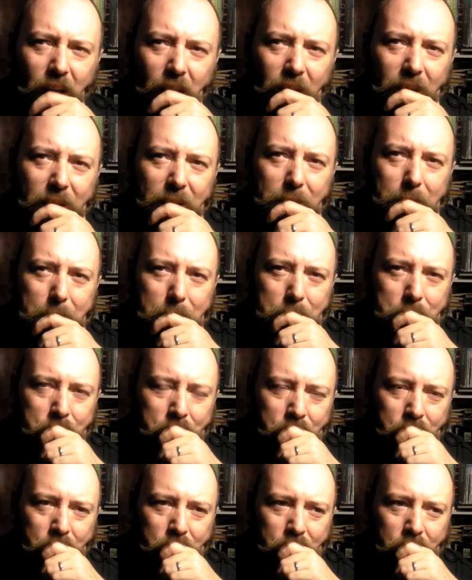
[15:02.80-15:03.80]

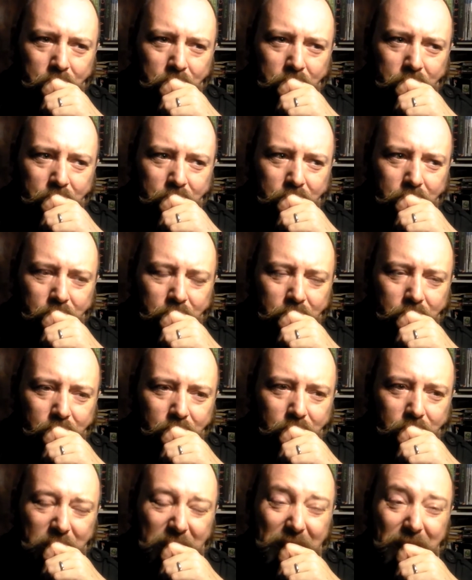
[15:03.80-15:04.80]

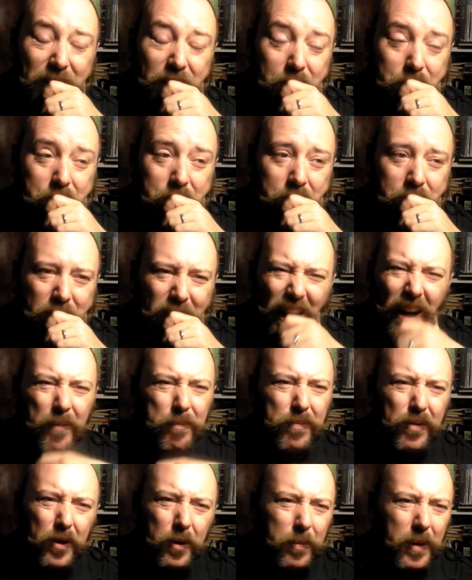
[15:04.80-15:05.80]
Yeah,
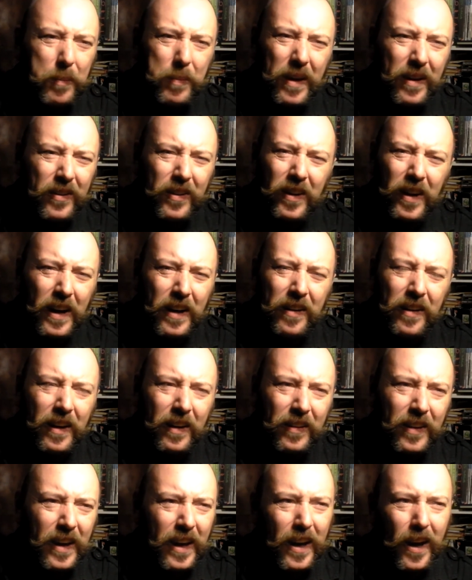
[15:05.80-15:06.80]
probably best I end
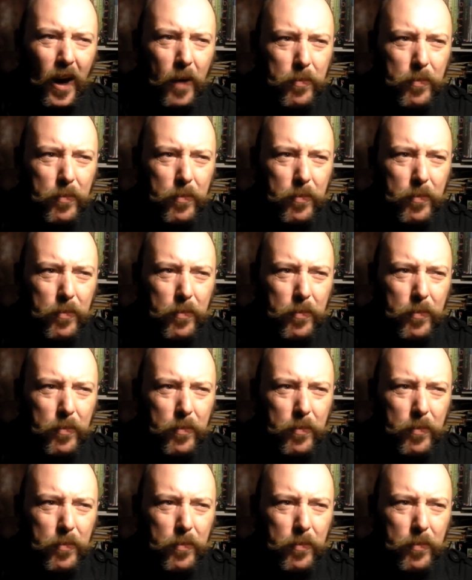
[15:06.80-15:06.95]
up there.